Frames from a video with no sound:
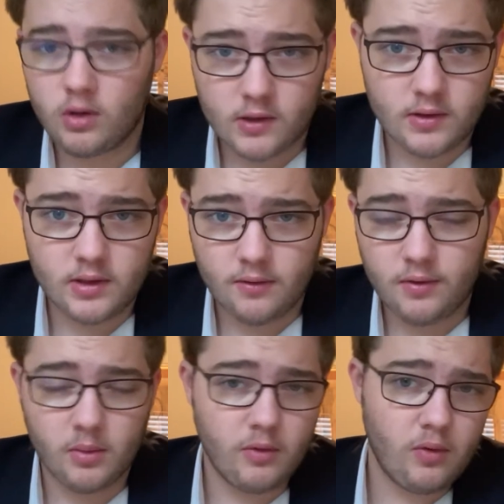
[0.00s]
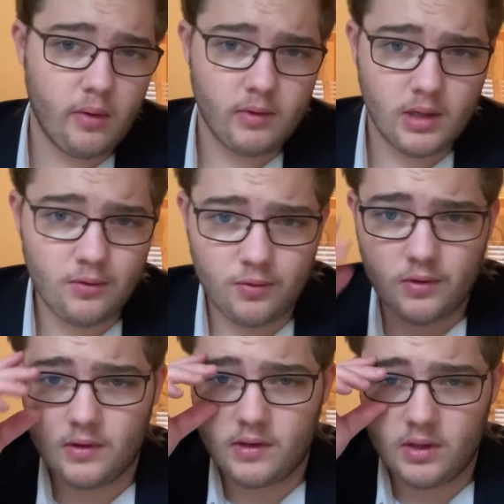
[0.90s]
to see the film, if you have any interest
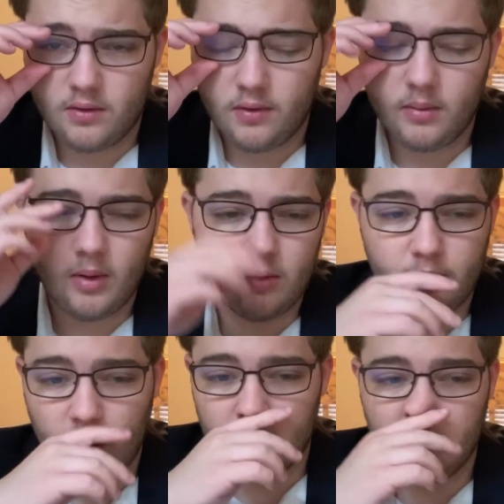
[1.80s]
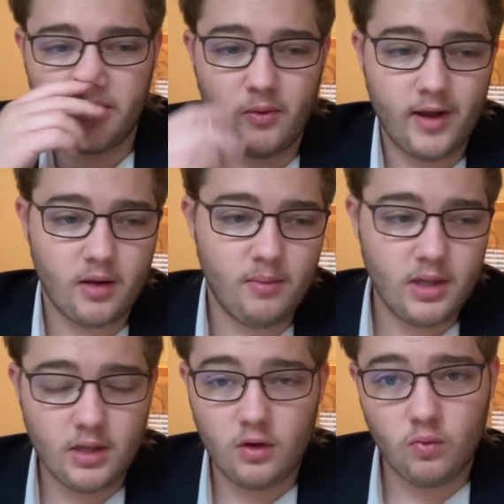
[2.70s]
in seeing the film, I would probably
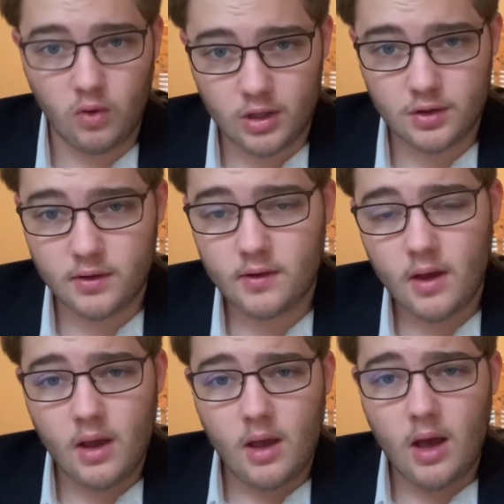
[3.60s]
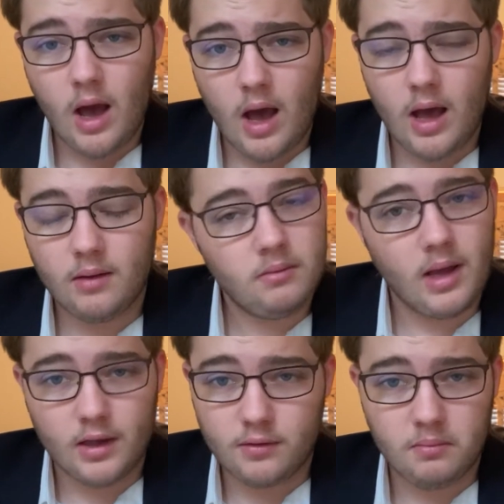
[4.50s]
recommend that you watch it,
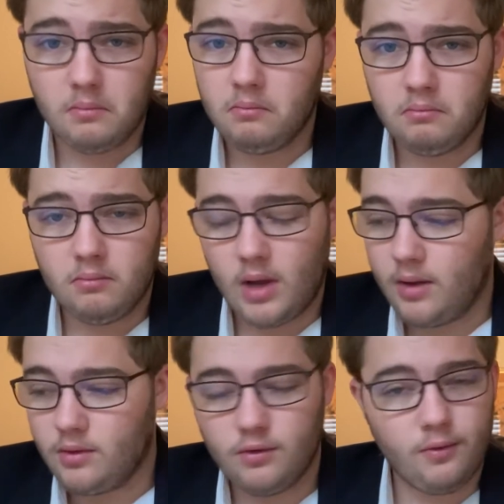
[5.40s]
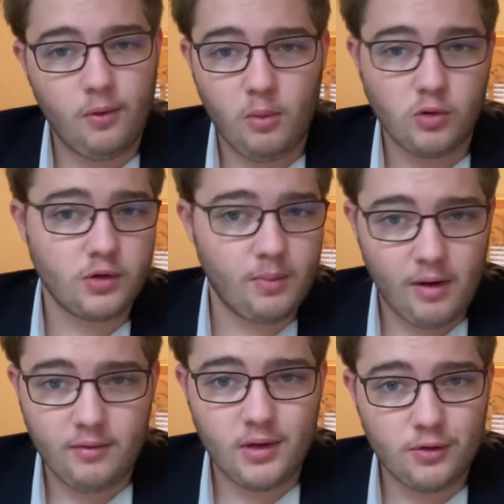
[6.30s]
as I do for most of my
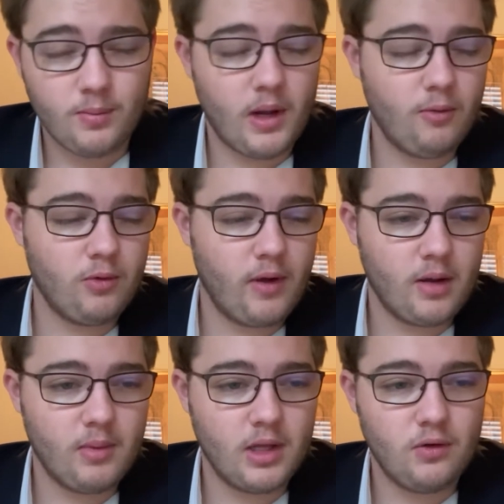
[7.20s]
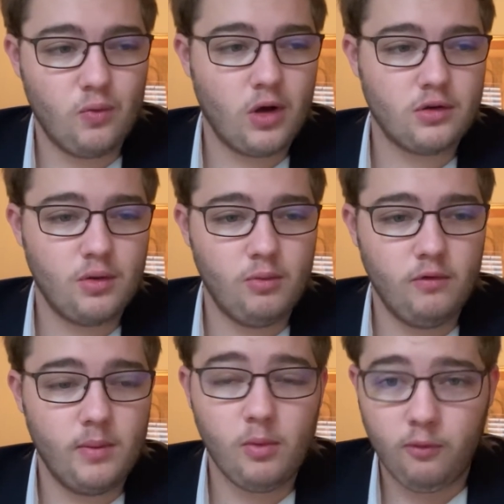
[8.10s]
videos, but I would recommend that you watch the
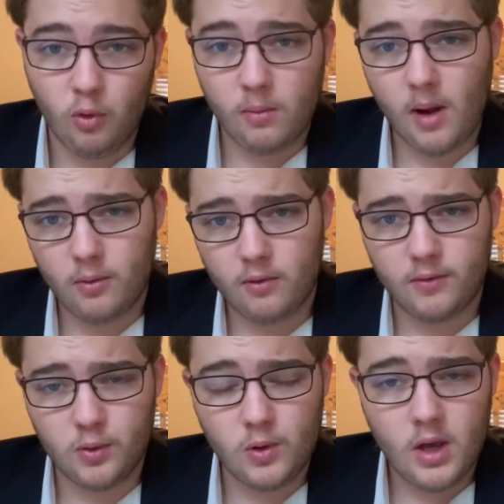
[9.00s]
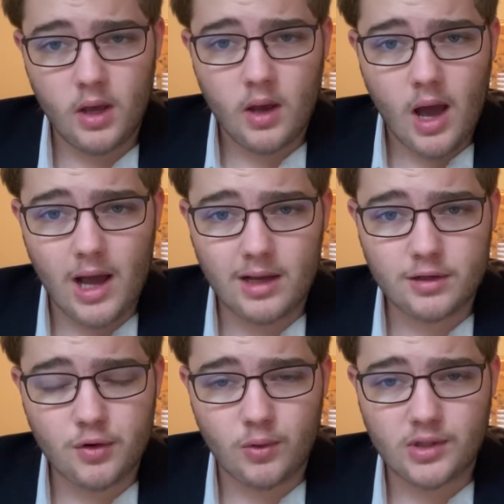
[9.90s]
movie before my review,
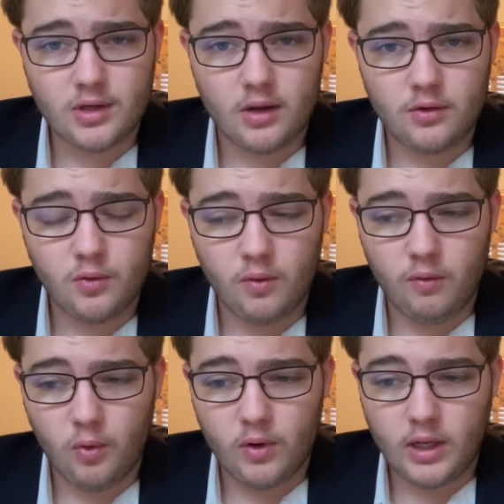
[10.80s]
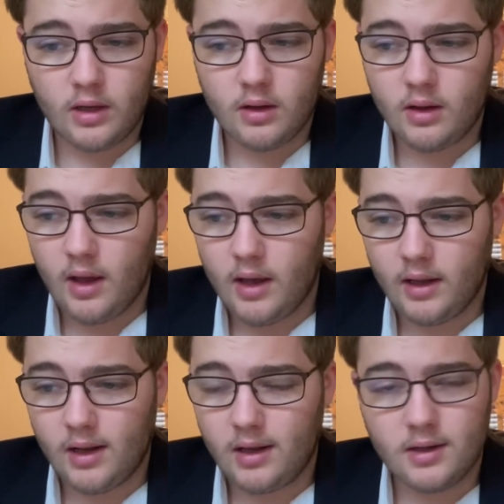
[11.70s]
so as to avoid
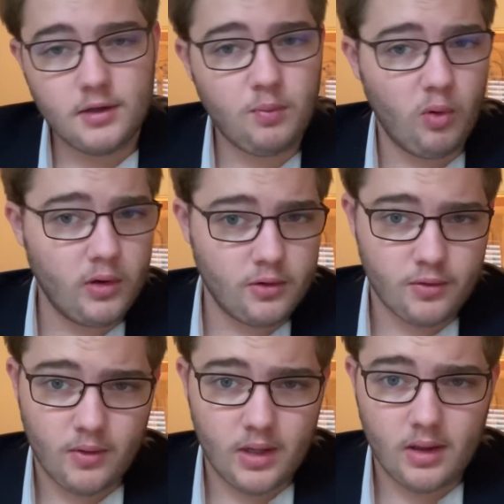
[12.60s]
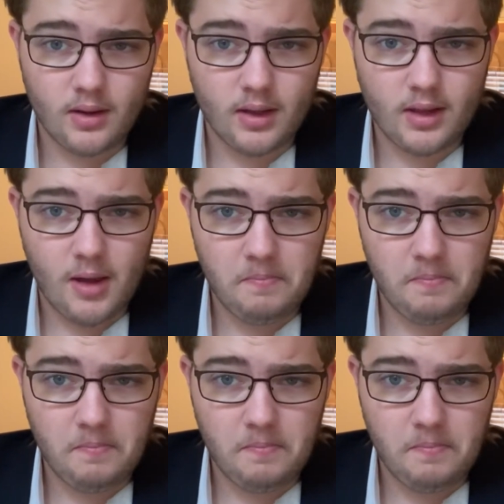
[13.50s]
getting any spoilers or anything like that.